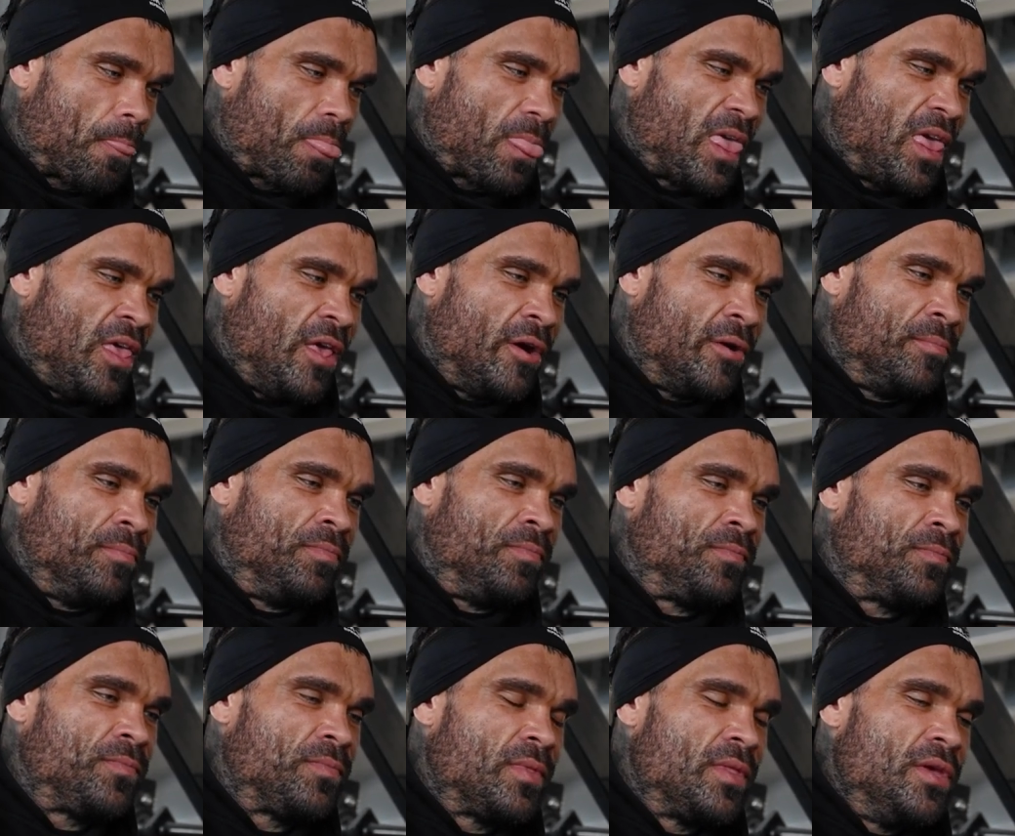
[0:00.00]
Yeah.
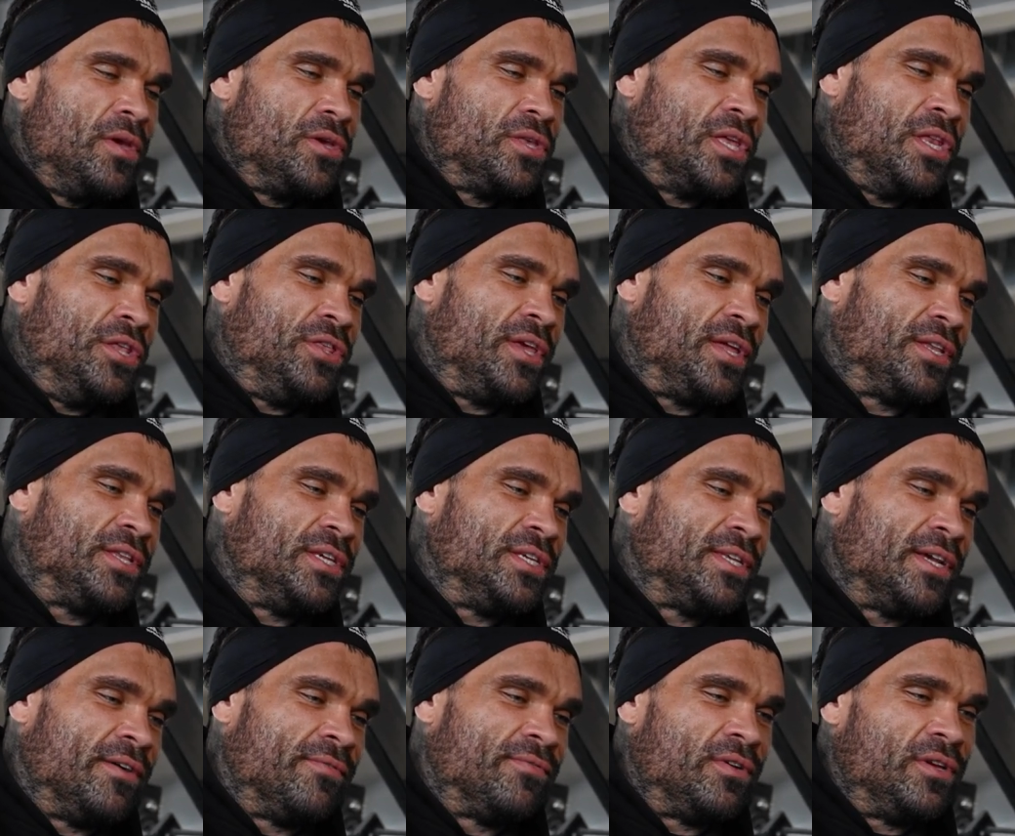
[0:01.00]
Then you think to
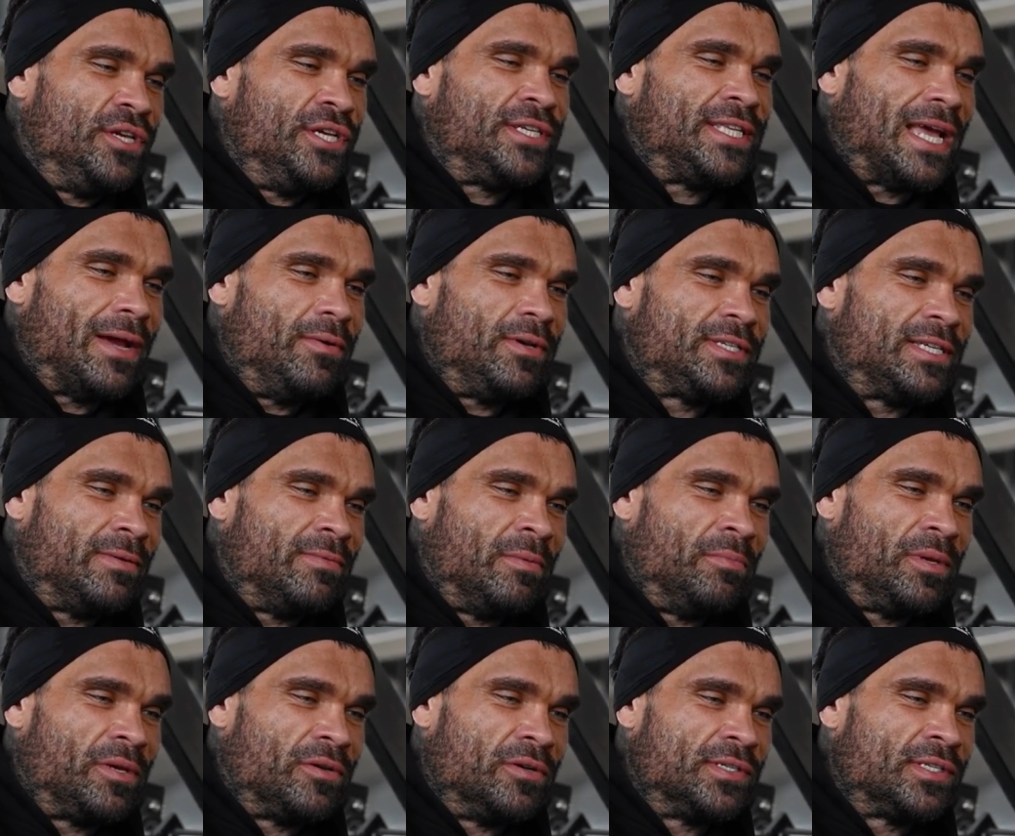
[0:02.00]
yourself, you stay with someone
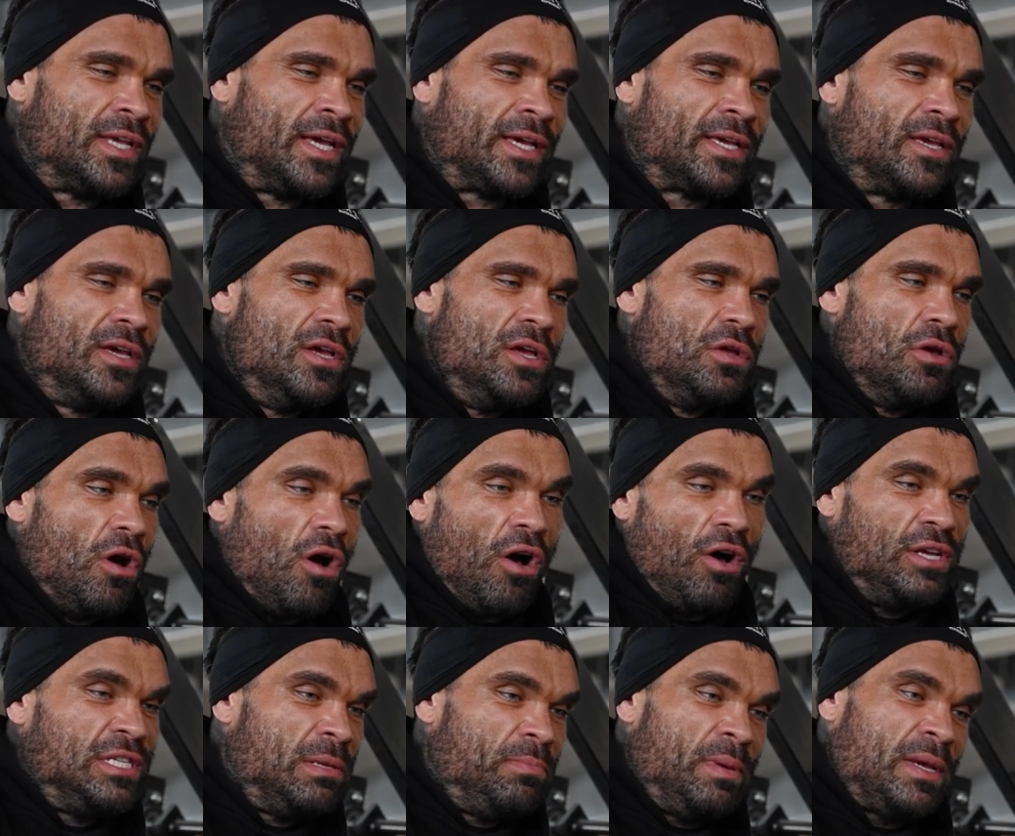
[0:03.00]
because, like, oh,
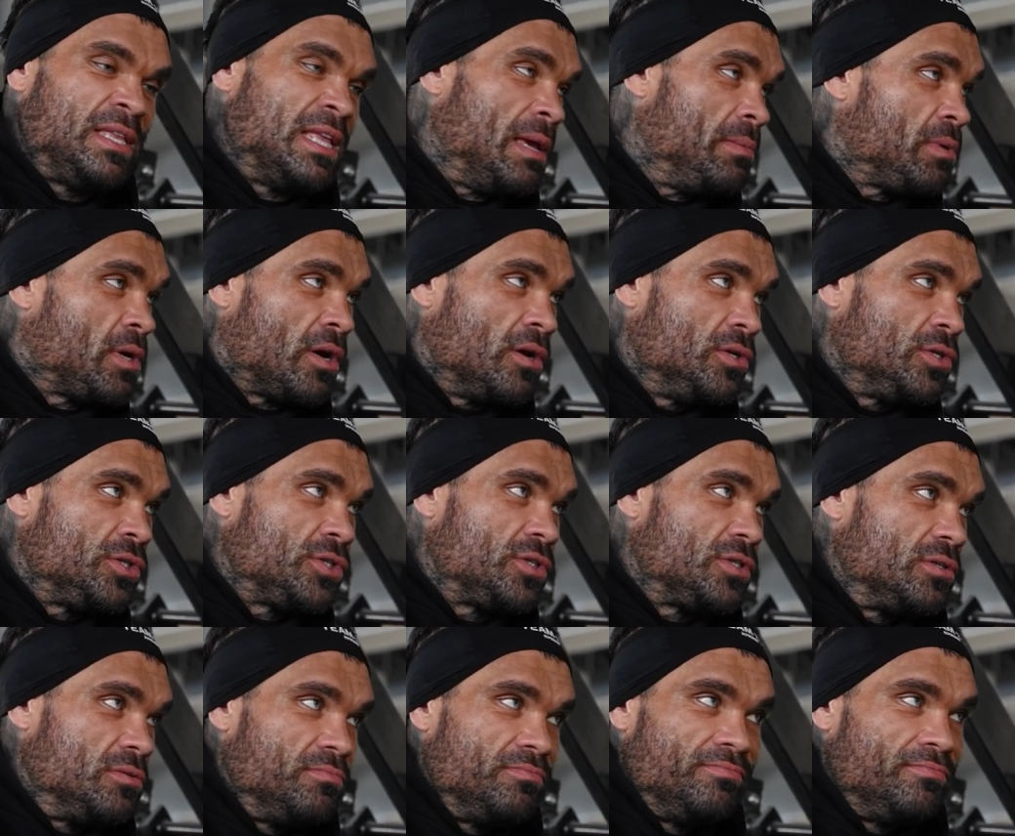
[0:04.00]
he's a big name coach,
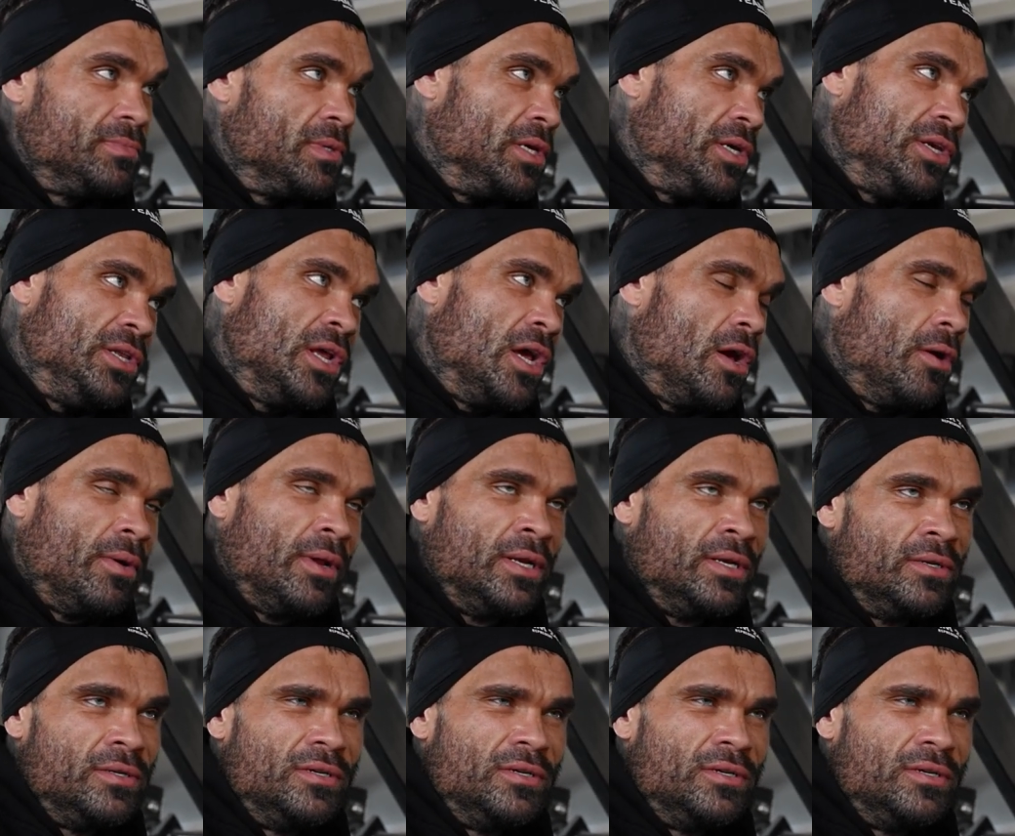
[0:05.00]
you know, and